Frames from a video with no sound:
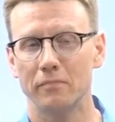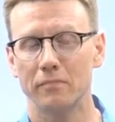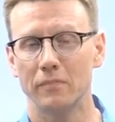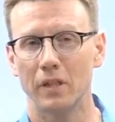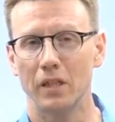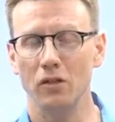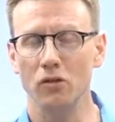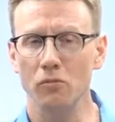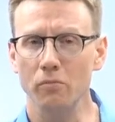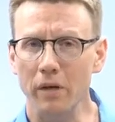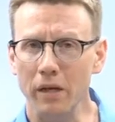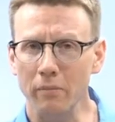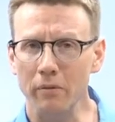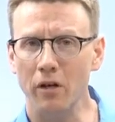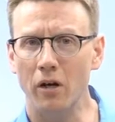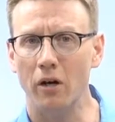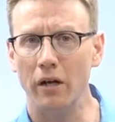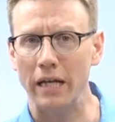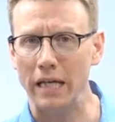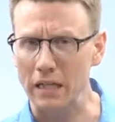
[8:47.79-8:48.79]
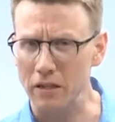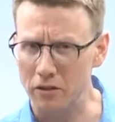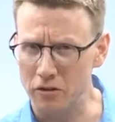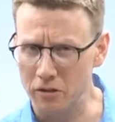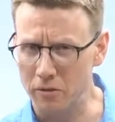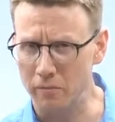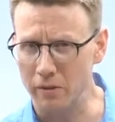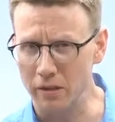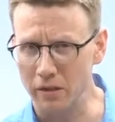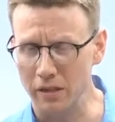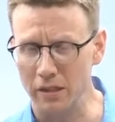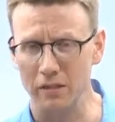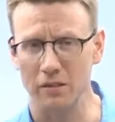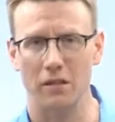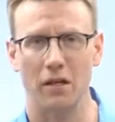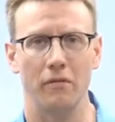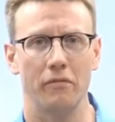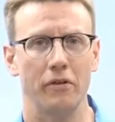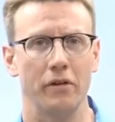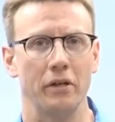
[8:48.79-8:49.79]
maybe our English ability is
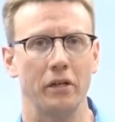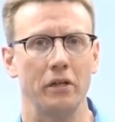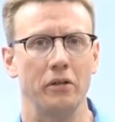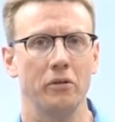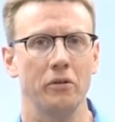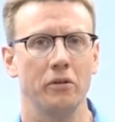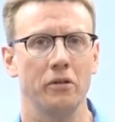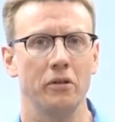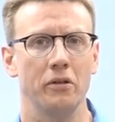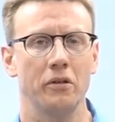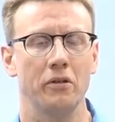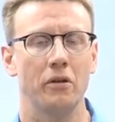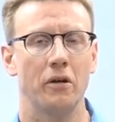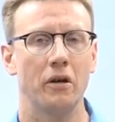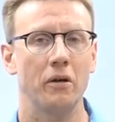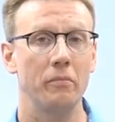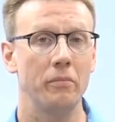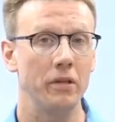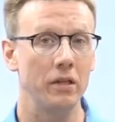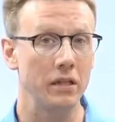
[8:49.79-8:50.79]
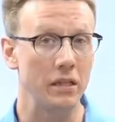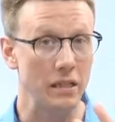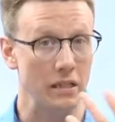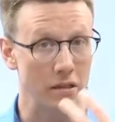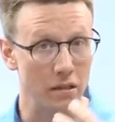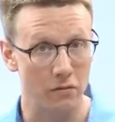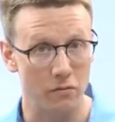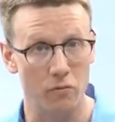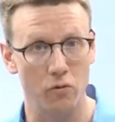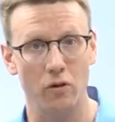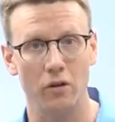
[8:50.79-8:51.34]
not very good, or our ability in the